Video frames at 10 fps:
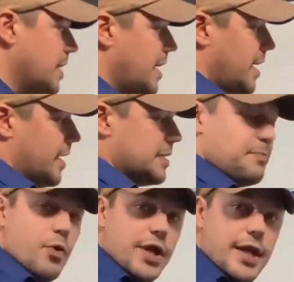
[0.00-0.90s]
and it's
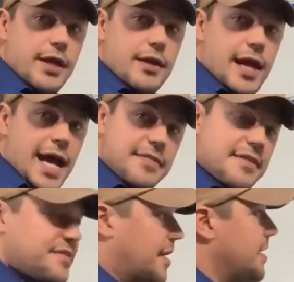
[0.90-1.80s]
pointed at the
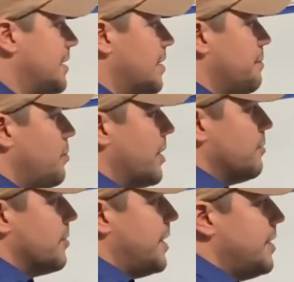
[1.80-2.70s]
secondary point.
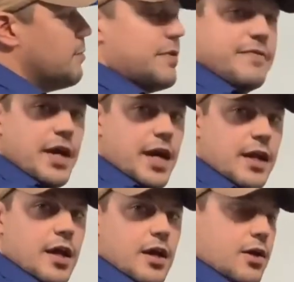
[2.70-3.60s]
Well, here we've
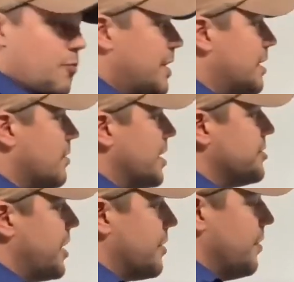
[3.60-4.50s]
got a wing
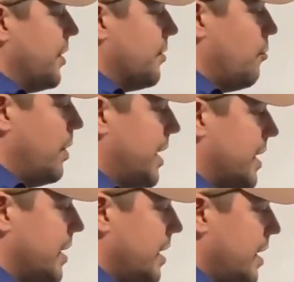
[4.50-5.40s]
correction angle and the
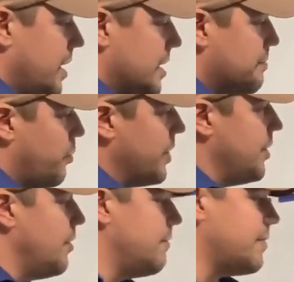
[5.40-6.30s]
wing is
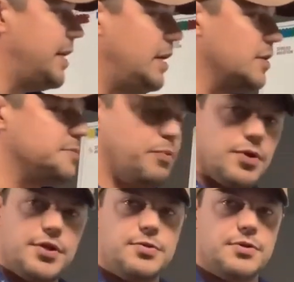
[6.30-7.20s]
pointed over here. It's
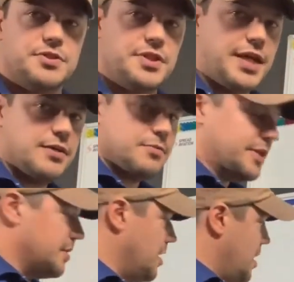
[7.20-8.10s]
pointed towards the
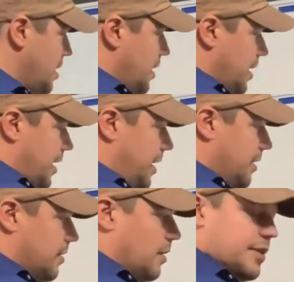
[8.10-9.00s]
downwind.
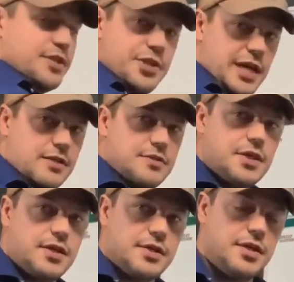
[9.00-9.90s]
Here on the shallow
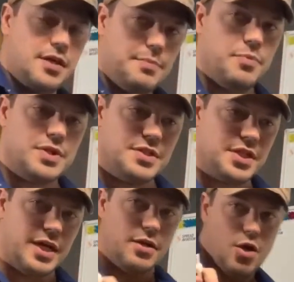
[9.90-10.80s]
side, on the upwind
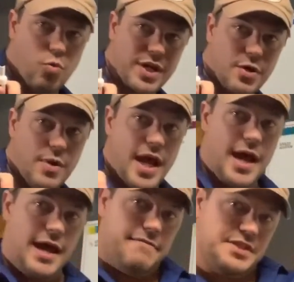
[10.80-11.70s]
side, we don't
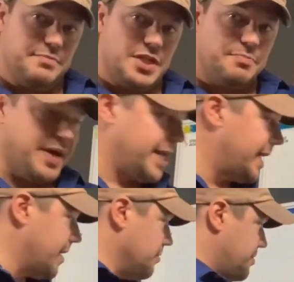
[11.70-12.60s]
have as much bank
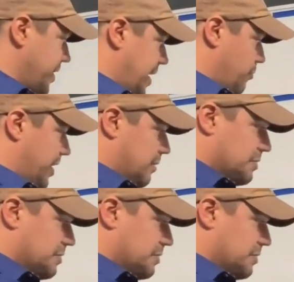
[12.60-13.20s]
angle. So that wing that was